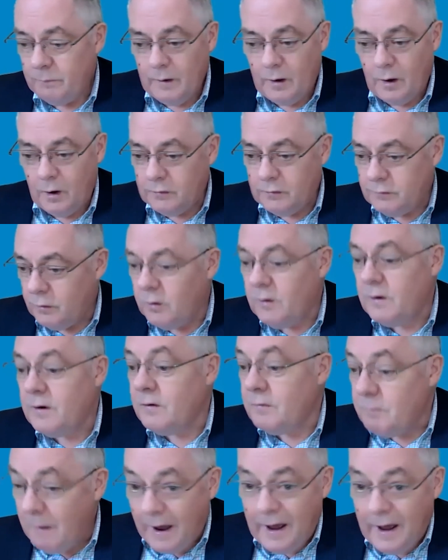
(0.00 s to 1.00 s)

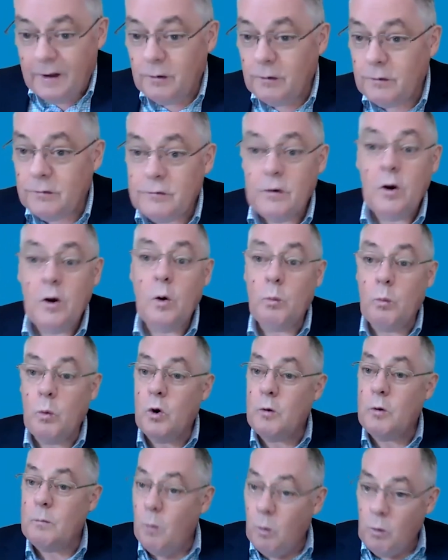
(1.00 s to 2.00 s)
assertive males
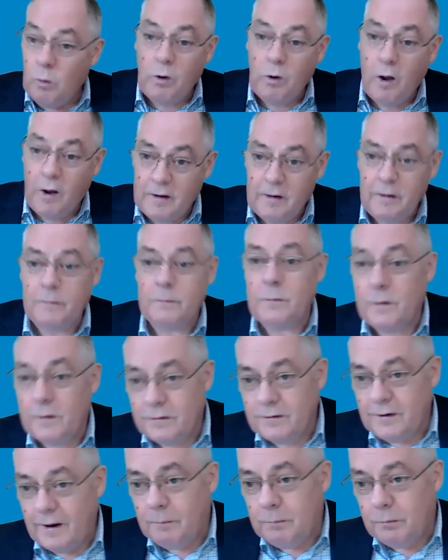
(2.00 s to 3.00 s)
were more likely, for
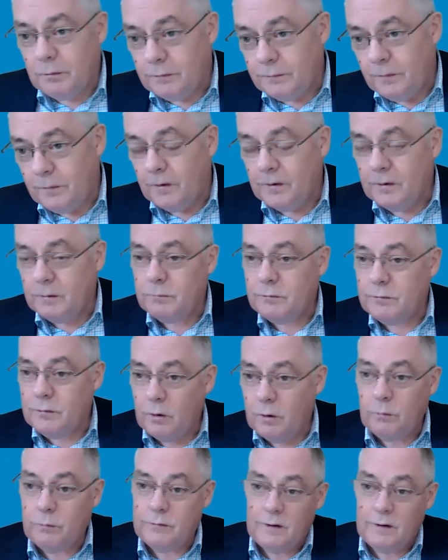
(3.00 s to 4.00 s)
example, to find
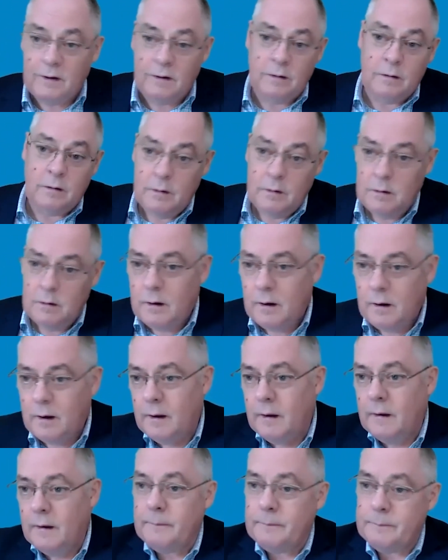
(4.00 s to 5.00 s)
themselves in
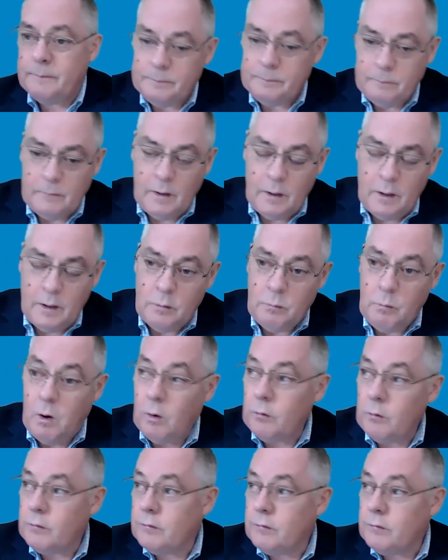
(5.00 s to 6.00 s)

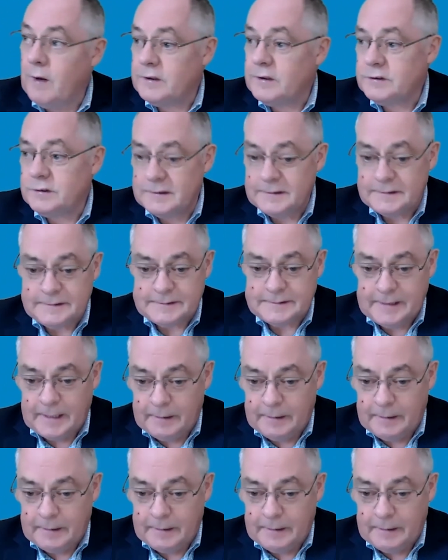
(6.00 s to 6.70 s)
roles such as